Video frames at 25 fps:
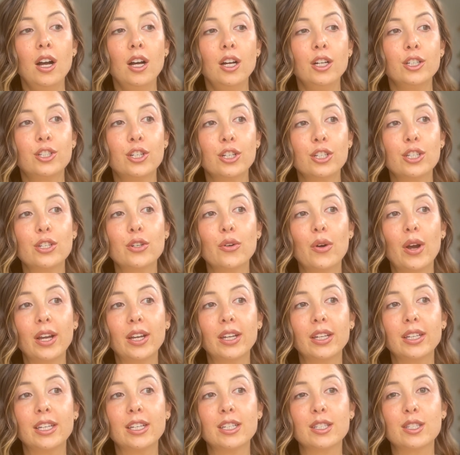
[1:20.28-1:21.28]
just so I
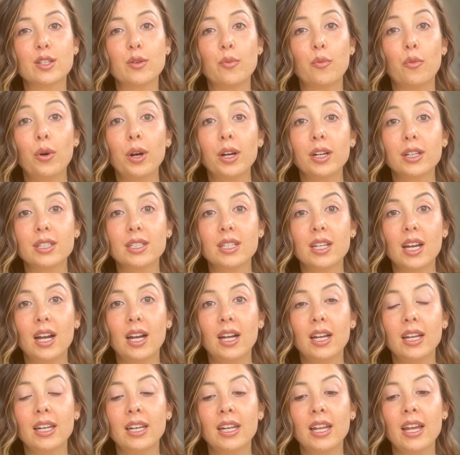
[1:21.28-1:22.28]
could get some work
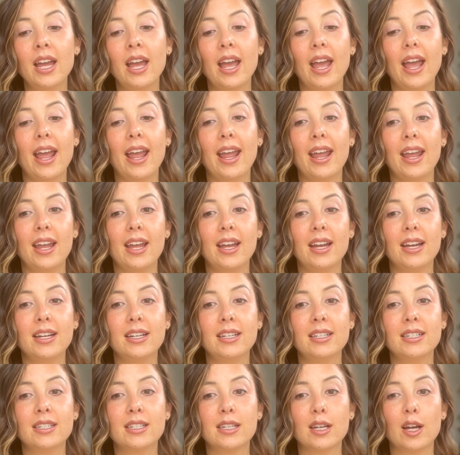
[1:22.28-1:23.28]
done
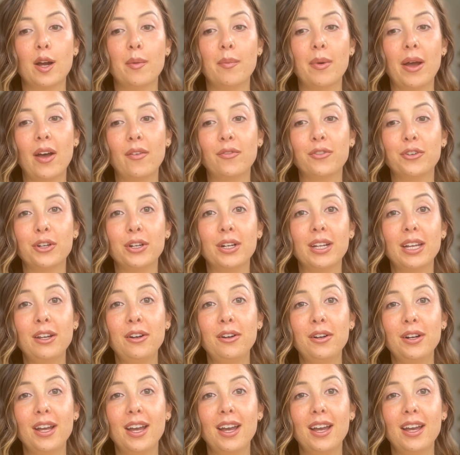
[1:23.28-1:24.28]
and have good
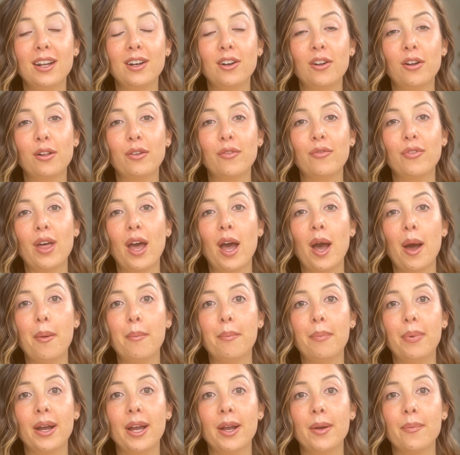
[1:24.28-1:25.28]
internet and all of
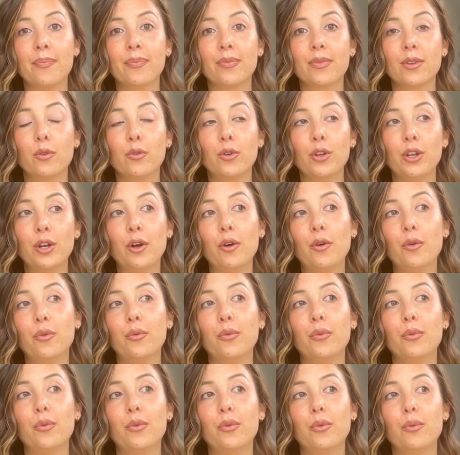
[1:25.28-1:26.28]
that. But,
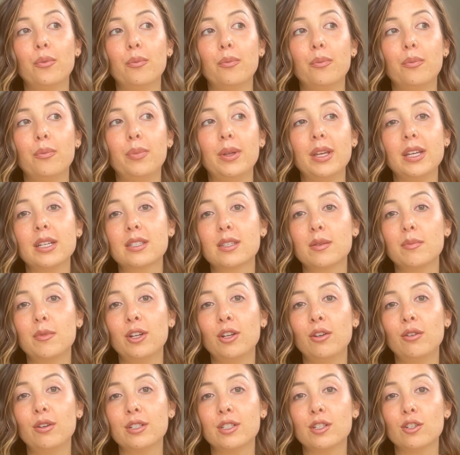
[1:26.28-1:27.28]
being somebody
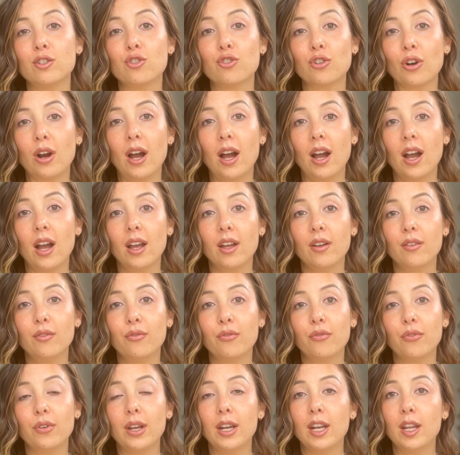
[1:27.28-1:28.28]
who doesn't drive
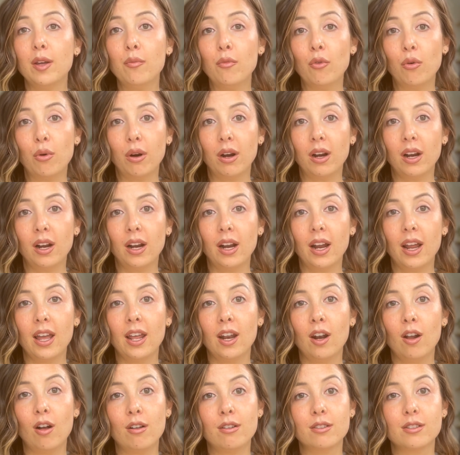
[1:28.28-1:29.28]
anymore,
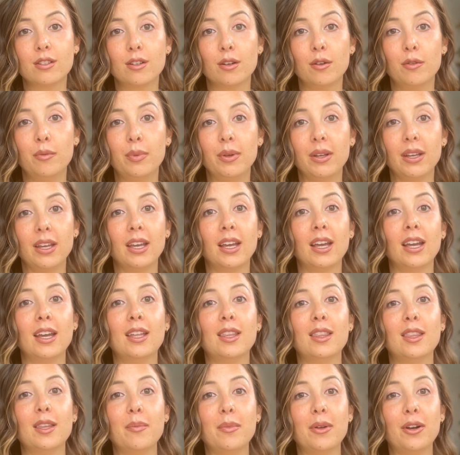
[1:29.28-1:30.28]
and also being
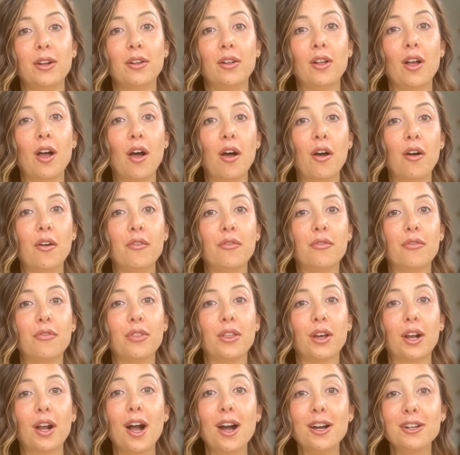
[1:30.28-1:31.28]
in the middle of
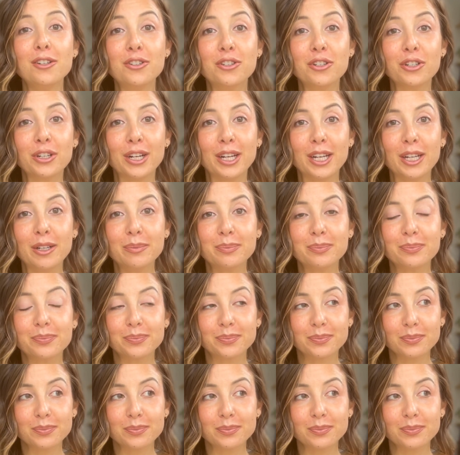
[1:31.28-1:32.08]
the country